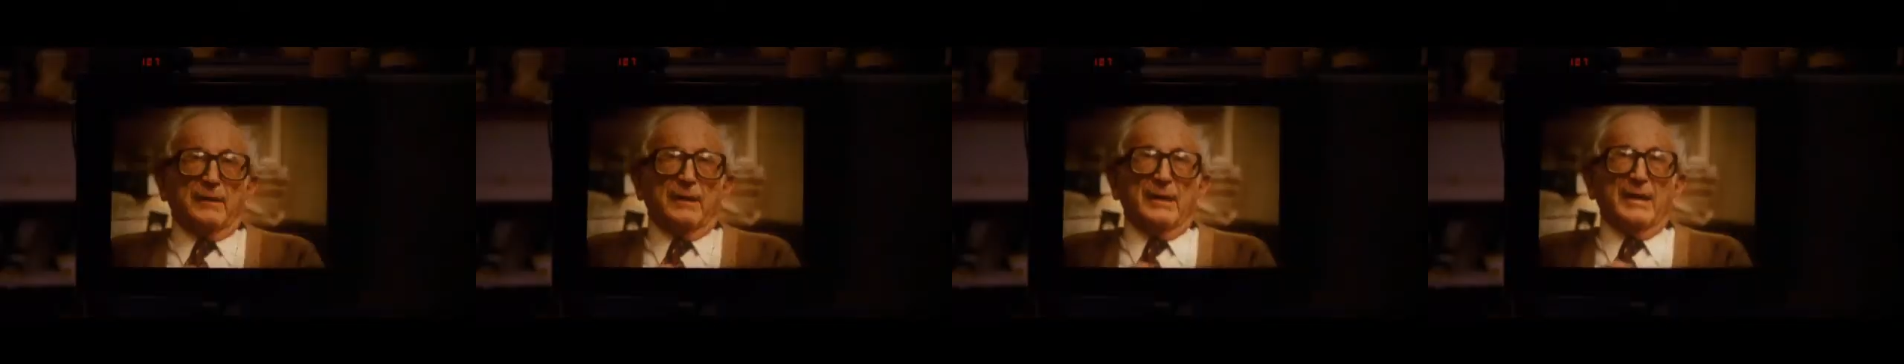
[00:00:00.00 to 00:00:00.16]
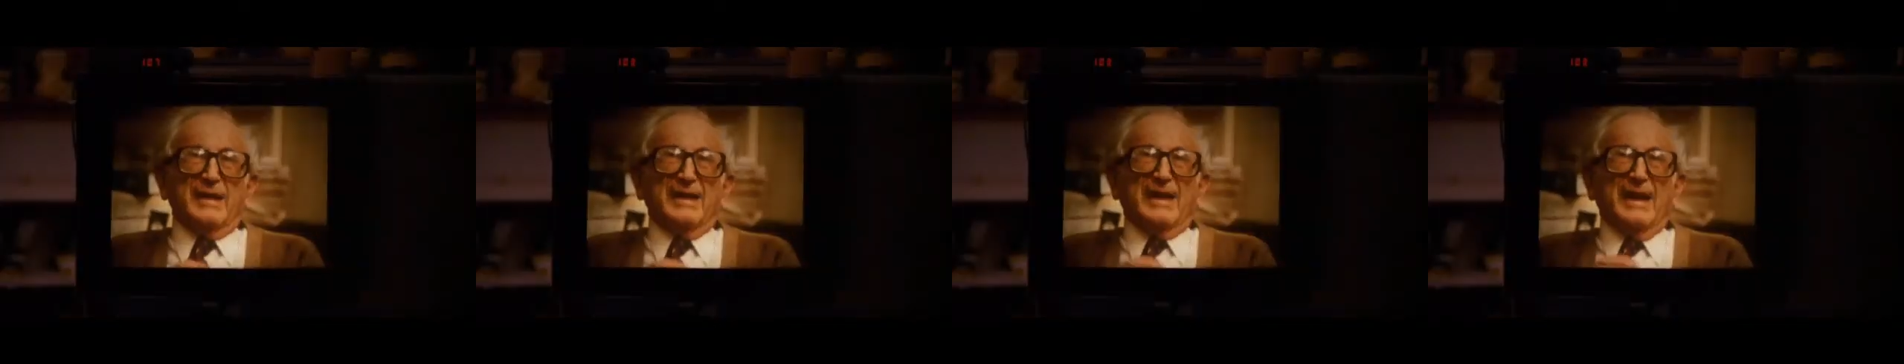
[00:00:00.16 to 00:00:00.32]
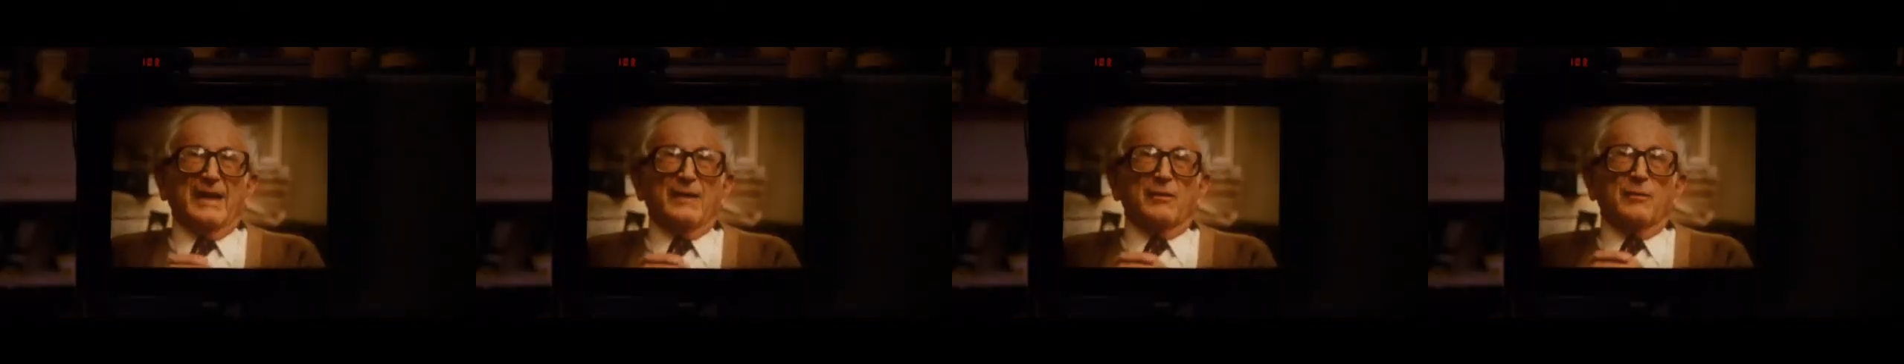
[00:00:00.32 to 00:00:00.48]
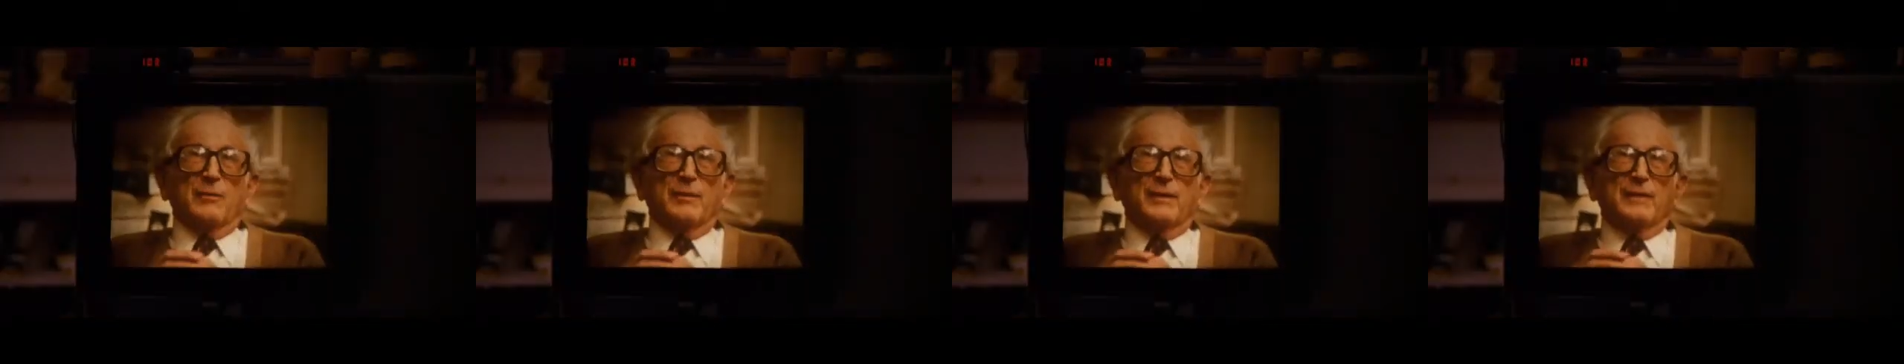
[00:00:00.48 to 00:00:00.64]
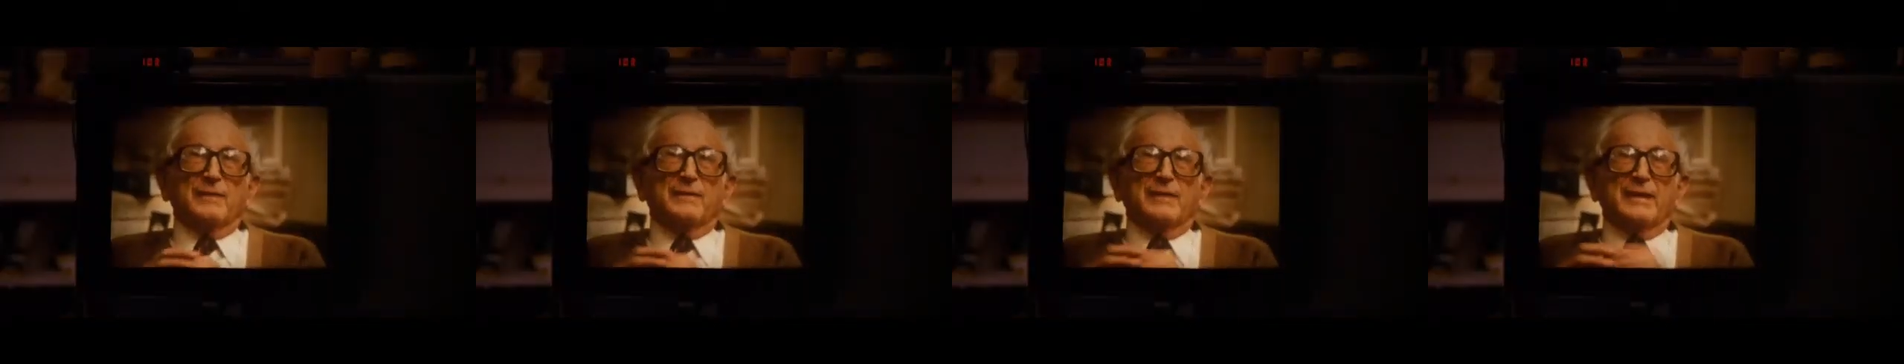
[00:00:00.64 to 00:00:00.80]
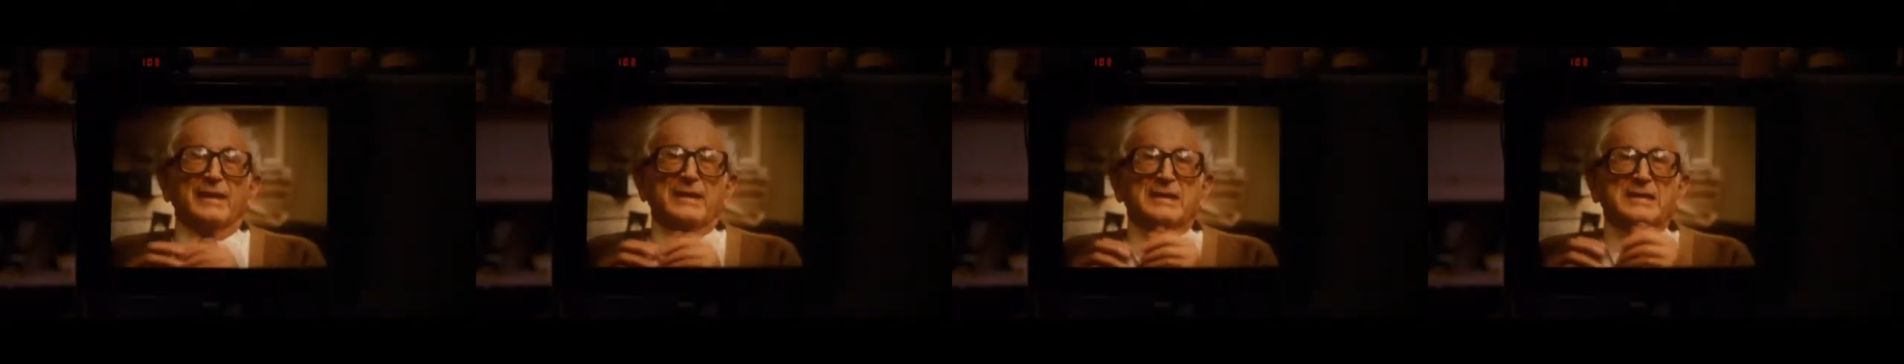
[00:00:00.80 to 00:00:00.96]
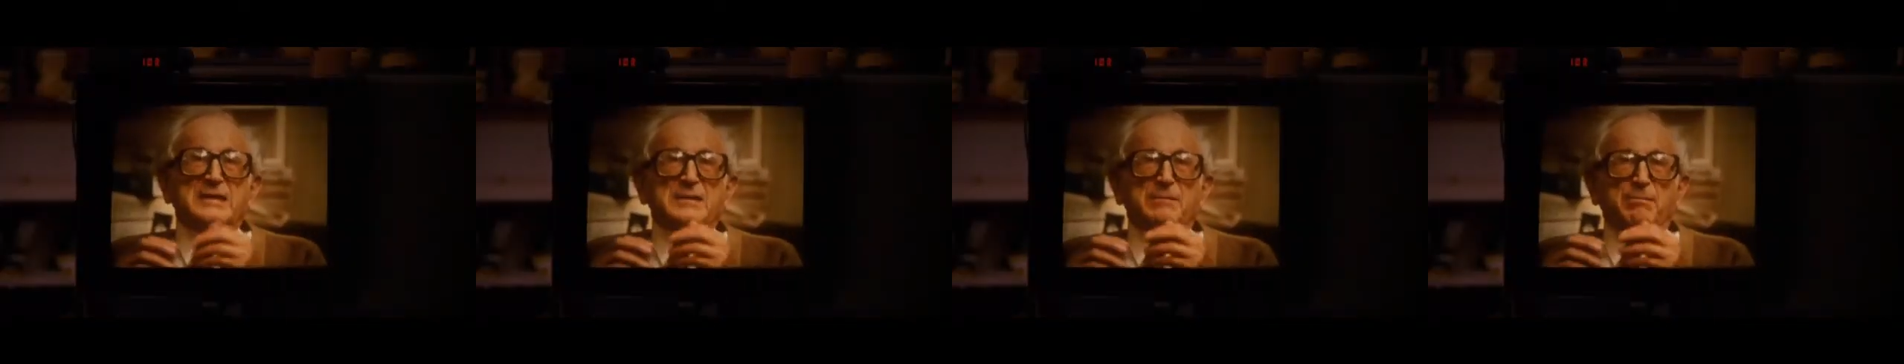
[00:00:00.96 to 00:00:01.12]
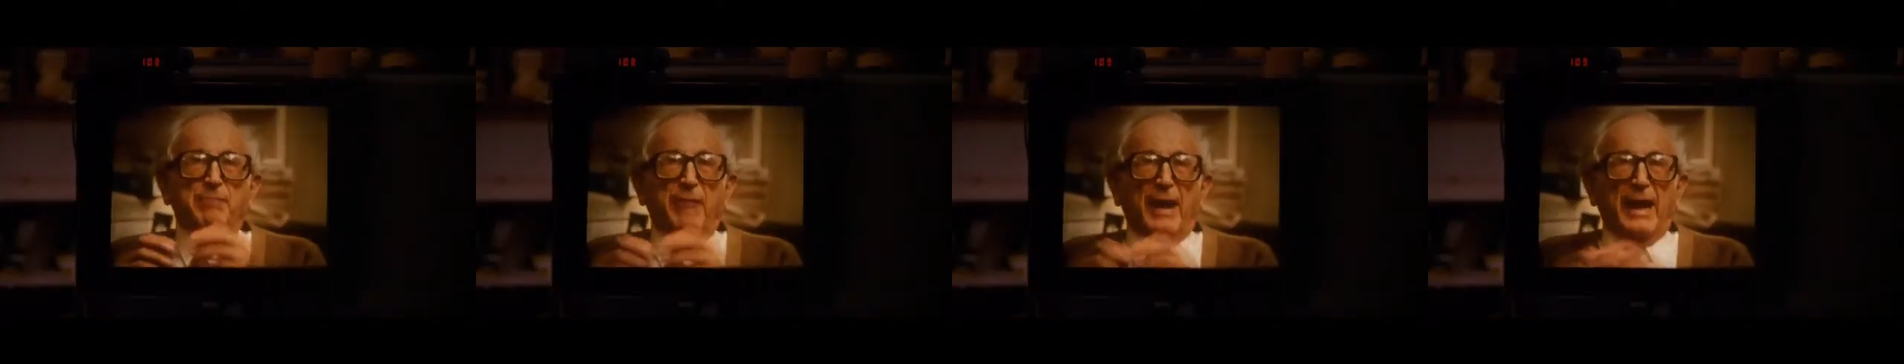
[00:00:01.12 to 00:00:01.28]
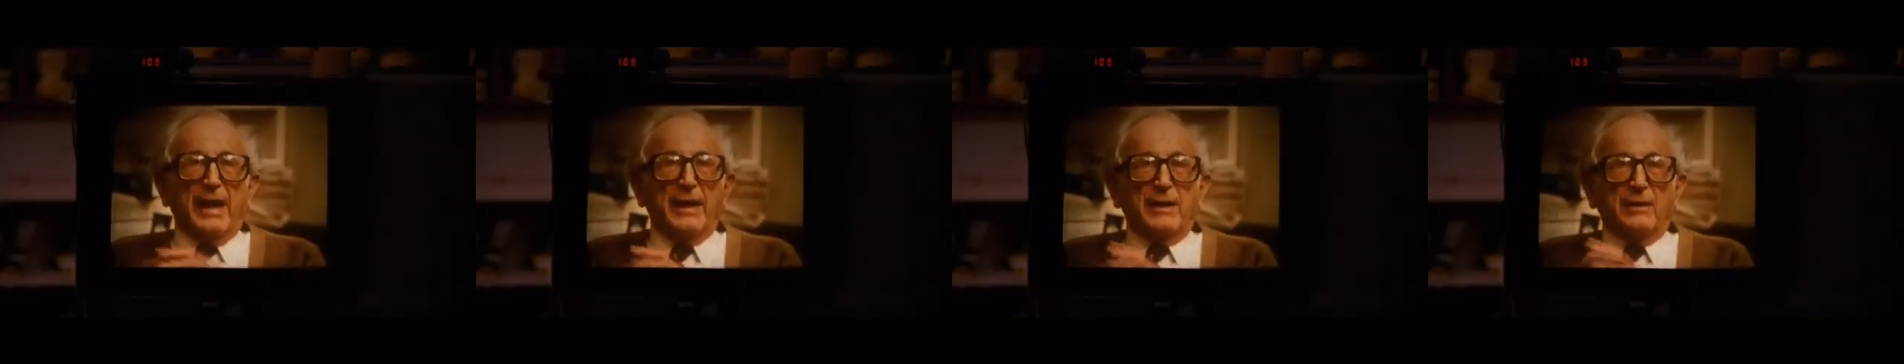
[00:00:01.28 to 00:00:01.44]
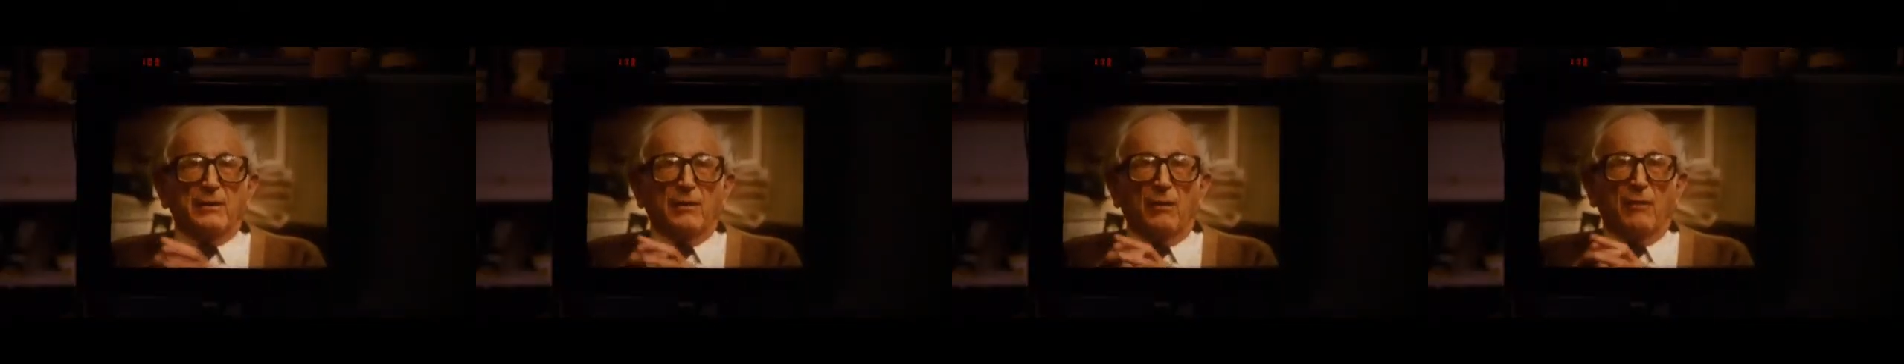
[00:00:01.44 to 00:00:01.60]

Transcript: In other words, in spite